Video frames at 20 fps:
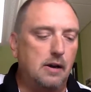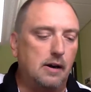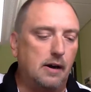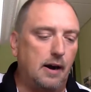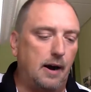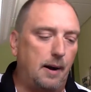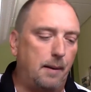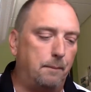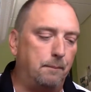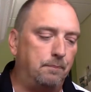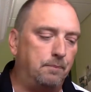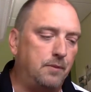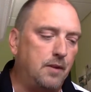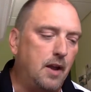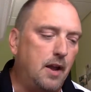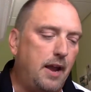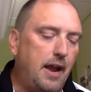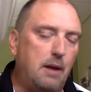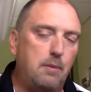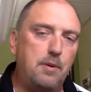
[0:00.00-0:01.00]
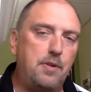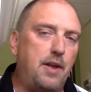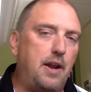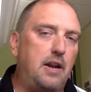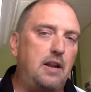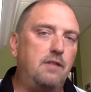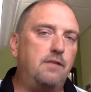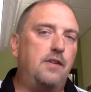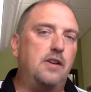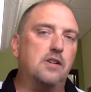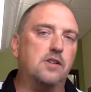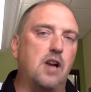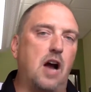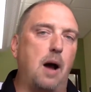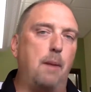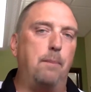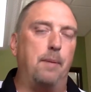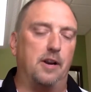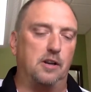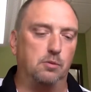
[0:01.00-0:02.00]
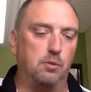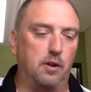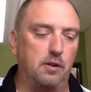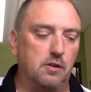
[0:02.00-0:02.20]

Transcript: And with any of these topics,